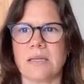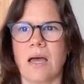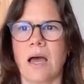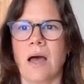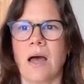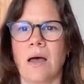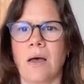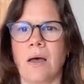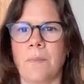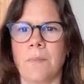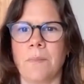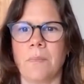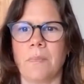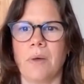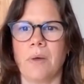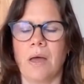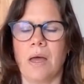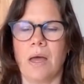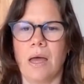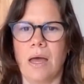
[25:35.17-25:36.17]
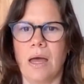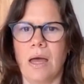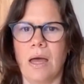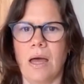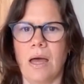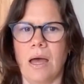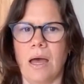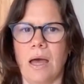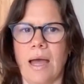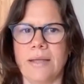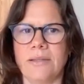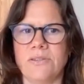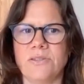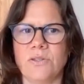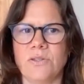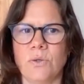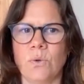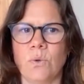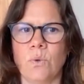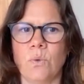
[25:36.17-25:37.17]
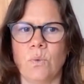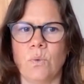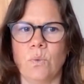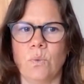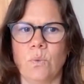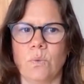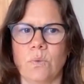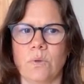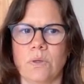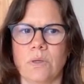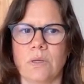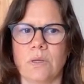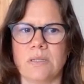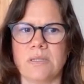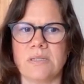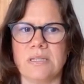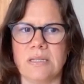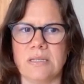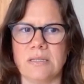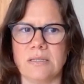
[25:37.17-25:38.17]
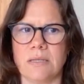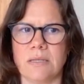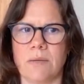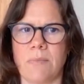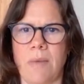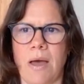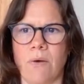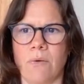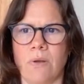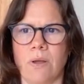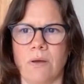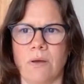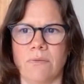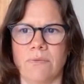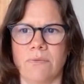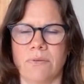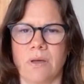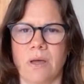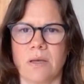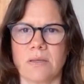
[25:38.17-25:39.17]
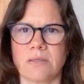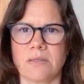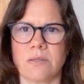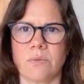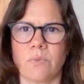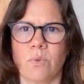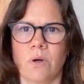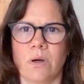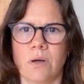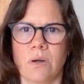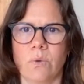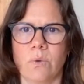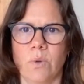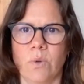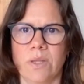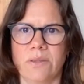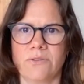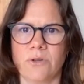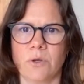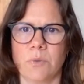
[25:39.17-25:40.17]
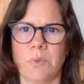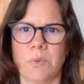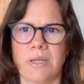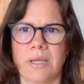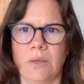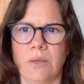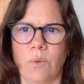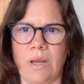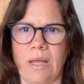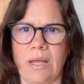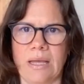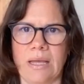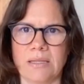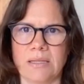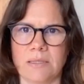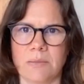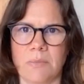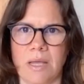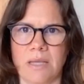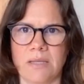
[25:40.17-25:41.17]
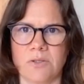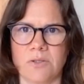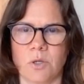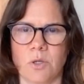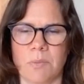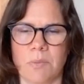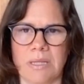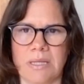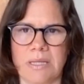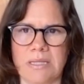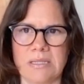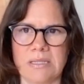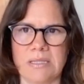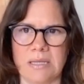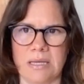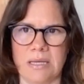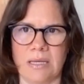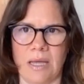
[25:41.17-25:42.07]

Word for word: Um, I do a decent amount of custom work with tourmaline when I get some nice tourmalines in.